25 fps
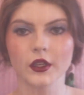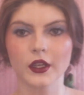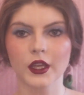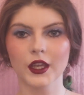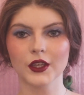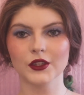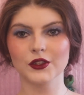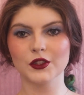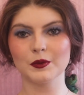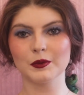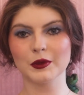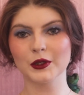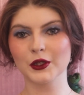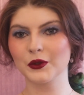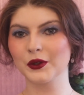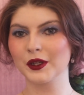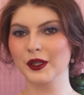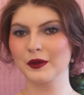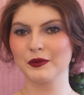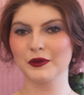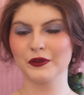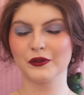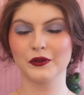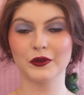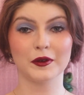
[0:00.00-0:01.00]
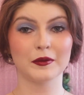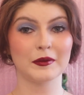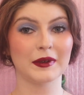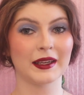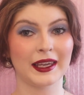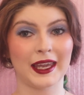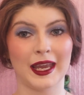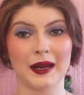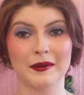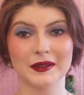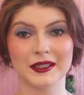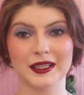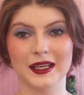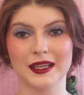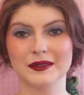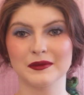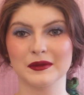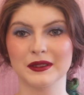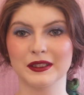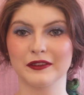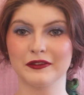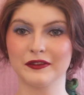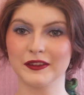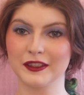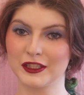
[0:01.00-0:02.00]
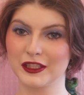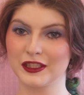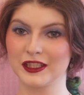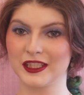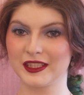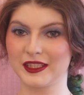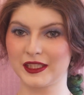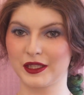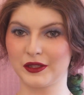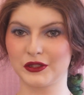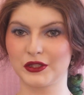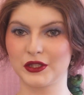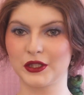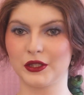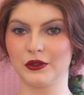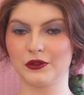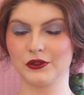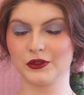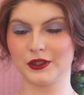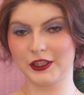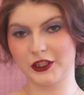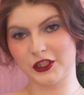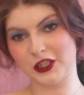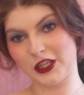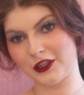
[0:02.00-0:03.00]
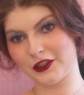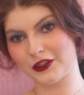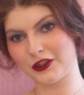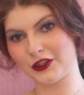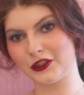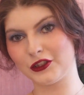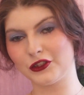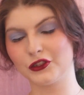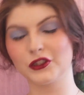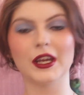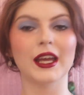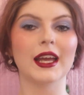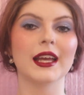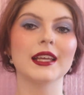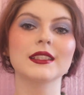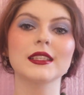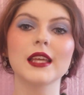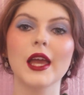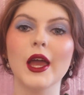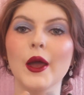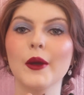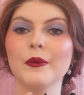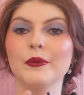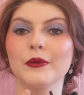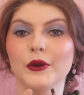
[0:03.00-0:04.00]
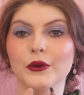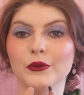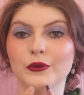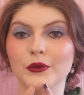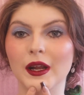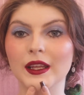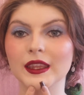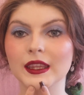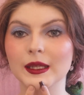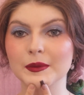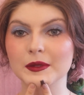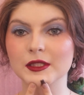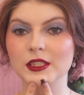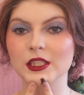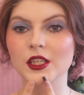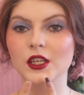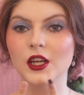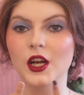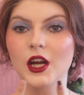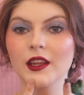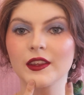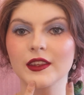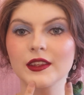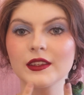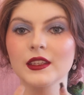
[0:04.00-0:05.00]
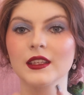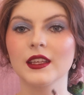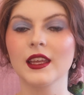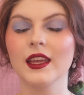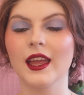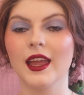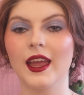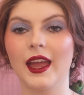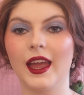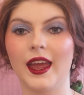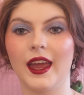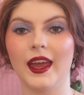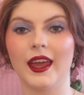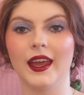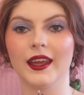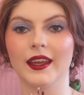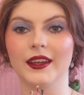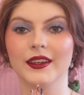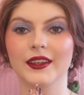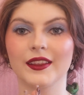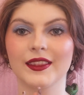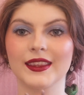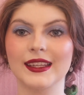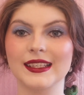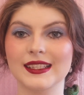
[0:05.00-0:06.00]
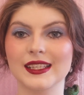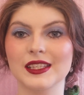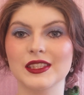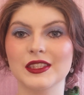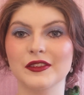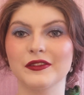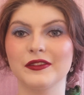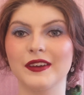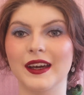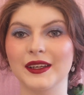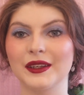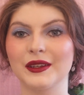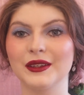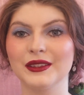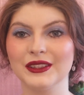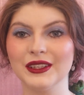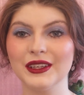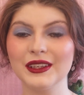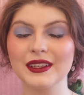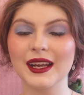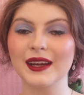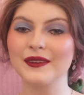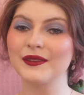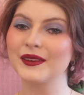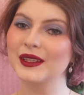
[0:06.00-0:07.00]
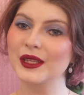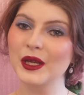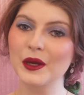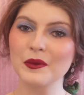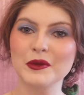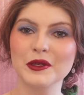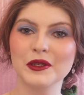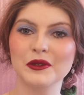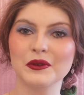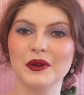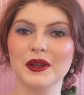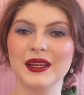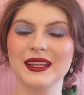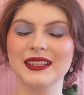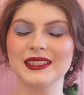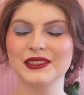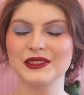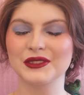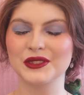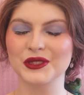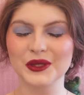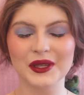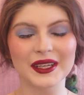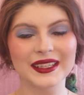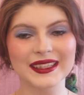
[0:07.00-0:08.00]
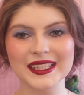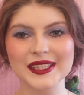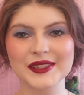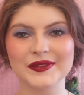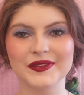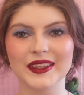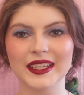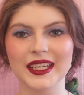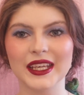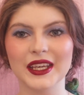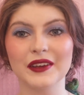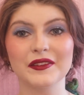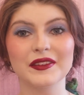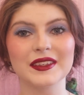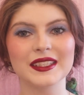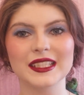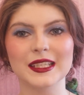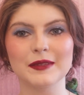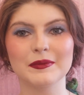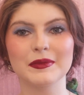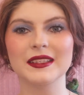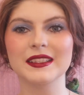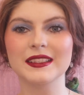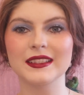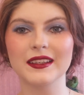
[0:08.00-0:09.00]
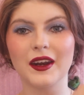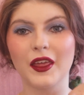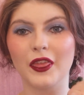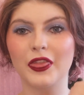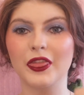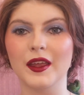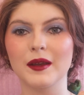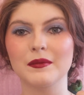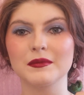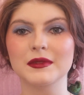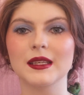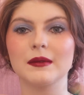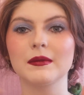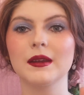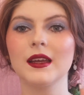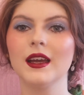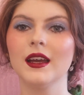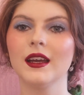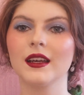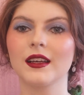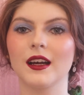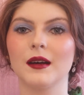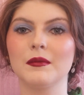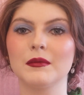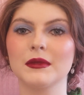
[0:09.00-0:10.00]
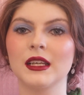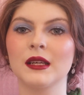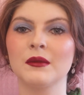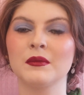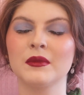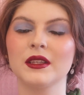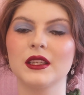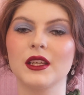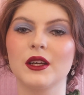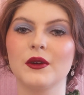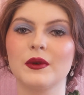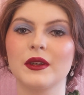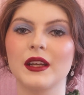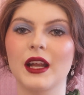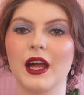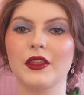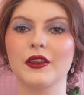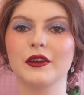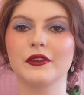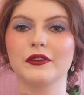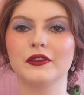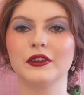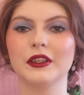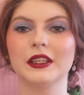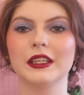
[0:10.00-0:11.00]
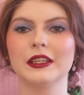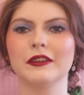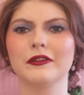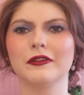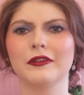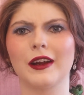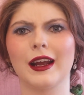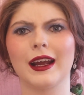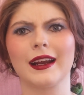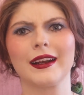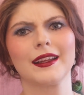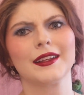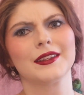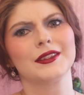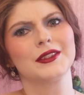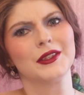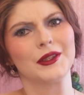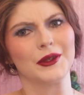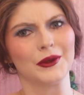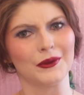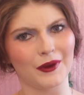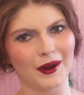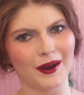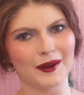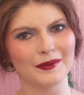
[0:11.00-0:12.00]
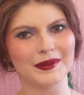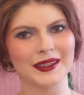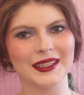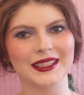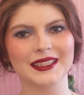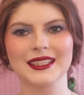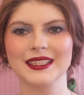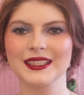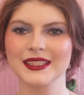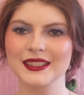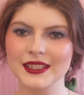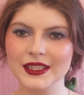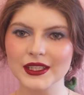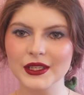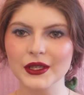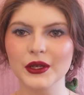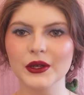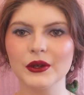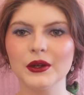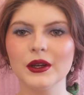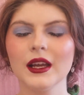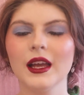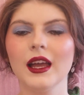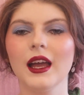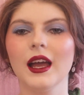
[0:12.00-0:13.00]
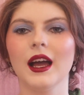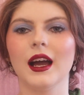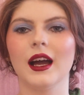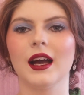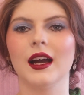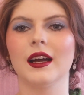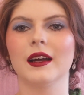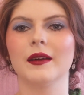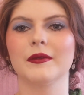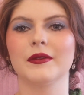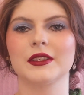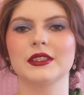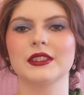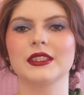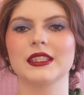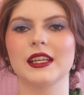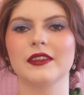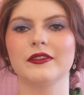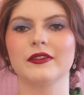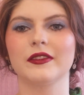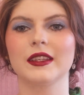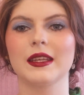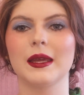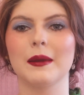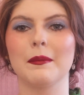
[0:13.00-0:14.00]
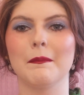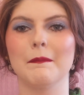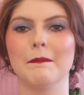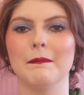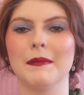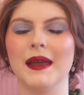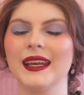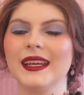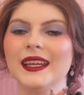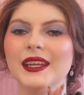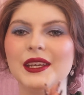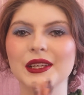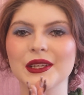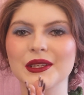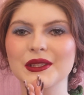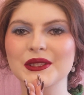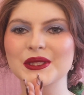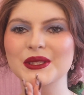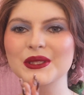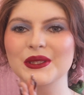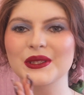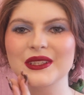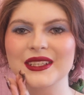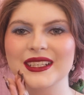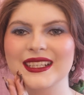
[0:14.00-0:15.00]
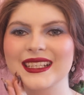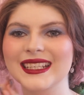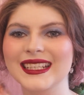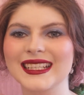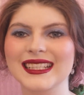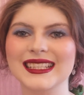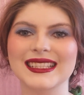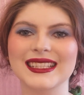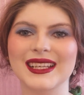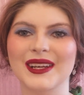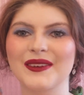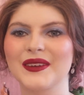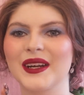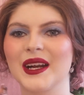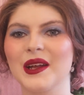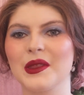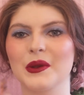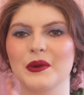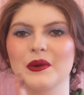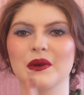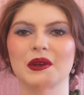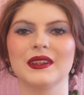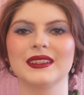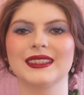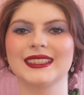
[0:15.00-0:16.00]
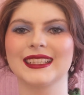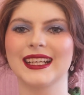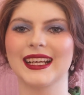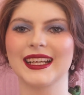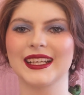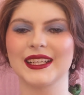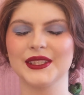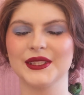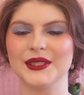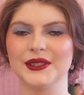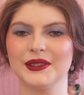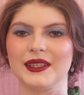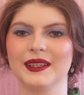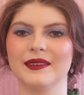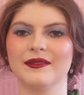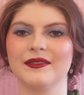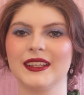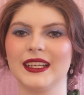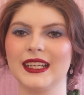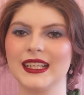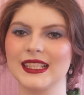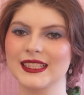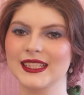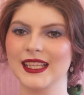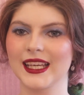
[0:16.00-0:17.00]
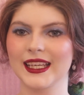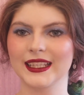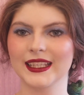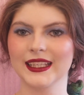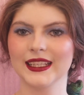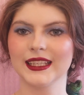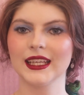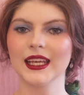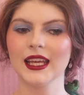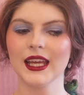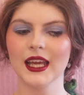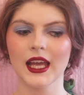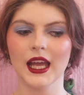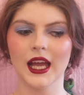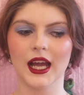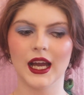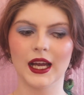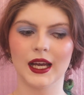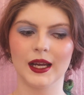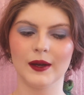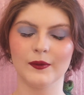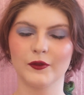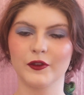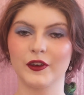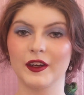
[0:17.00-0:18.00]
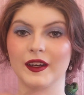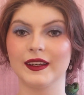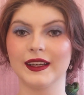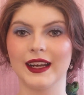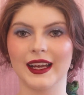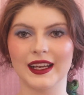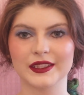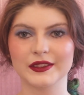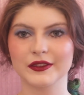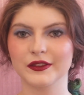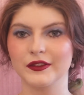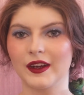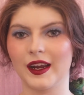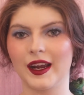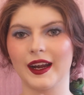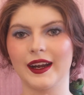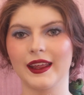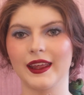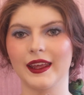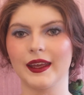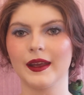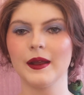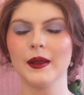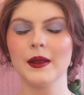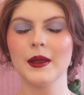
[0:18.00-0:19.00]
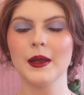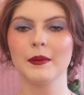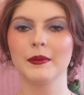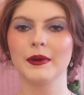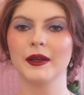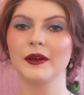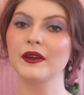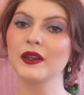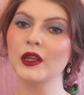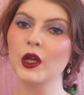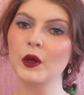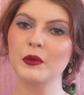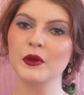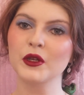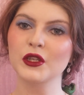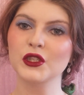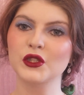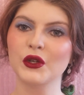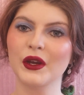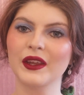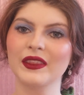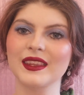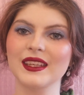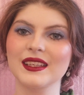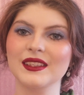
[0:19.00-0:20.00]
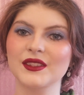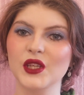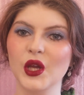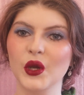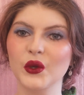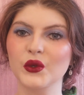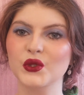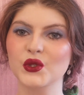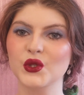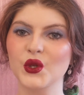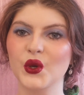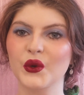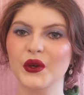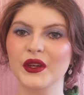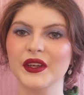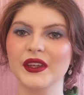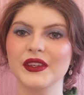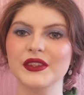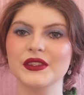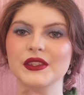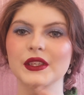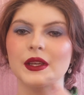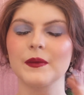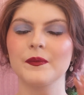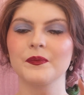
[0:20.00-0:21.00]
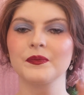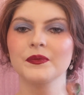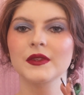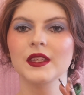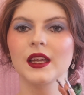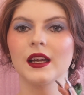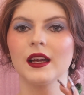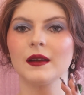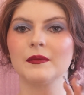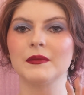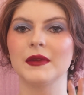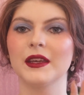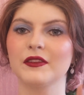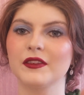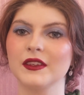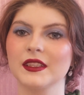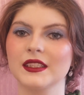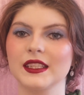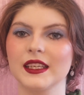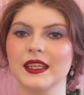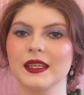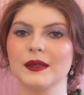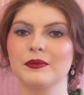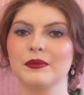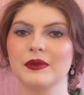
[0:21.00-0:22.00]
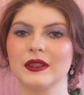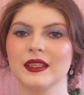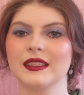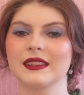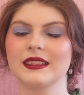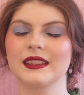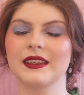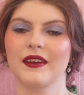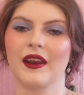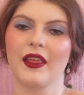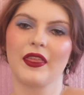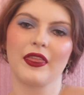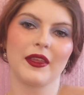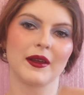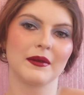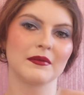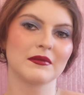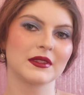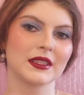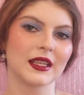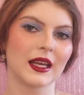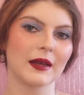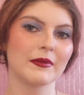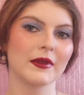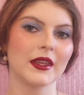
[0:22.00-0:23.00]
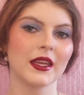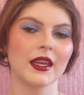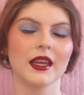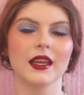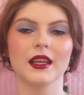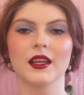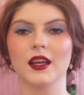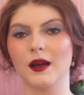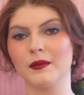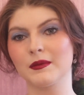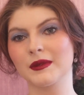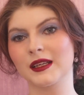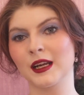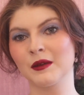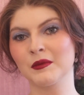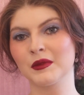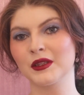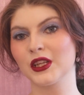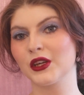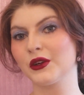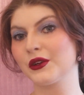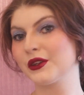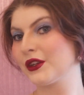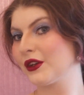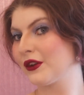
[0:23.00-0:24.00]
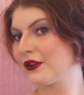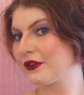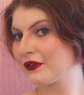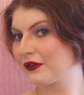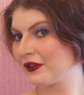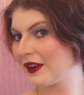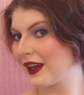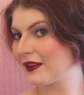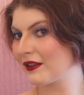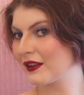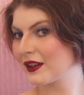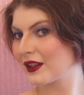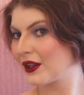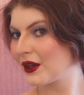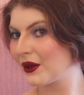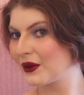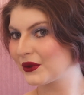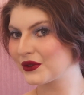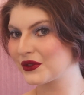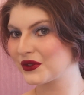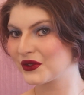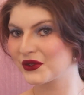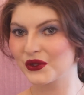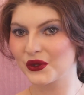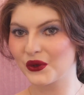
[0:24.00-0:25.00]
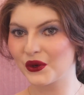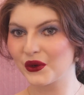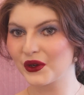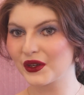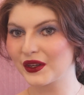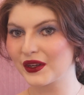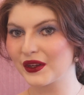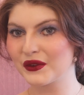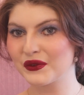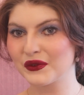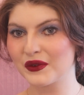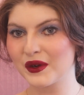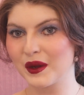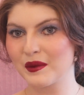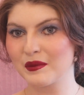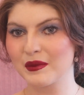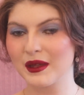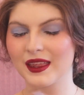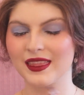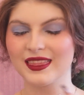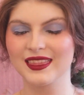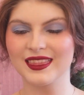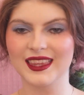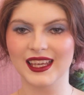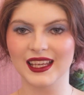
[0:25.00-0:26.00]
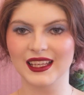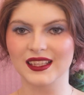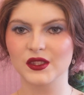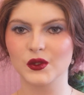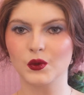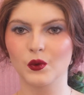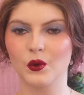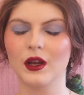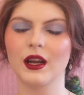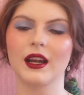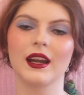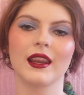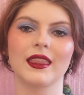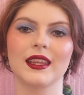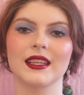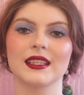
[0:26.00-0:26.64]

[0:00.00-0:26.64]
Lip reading: Okay, super quick before my camera dies, I'm going to finish this outro. So I changed the dress, put red lipstick on, and this is the final look. I really hope you enjoyed this video. If you did, please give it a thumbs up. Comment down below what other Freaky Fridays you want me to do. There's definitely many ghost stories around the world that I can do, and I'm very excited for next Friday. But I really hope you enjoyed these ghost stories. If you did, please give it a thumbs up. Comment down below your favorite ghost story from this one.